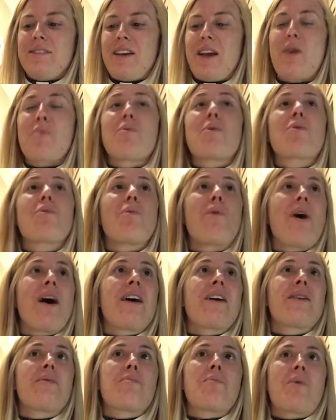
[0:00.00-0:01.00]
and with
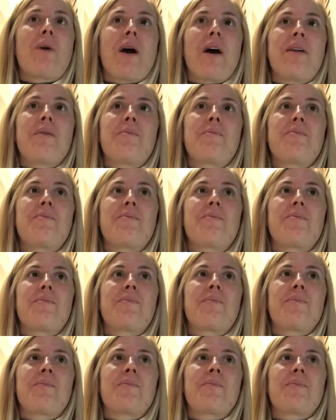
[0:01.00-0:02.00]
wine and bread.
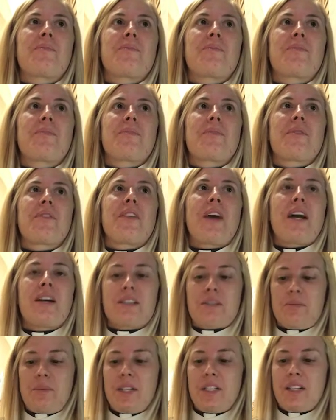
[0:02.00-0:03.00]

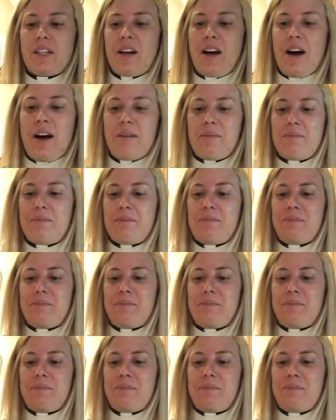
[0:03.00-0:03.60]
Thanks be to God.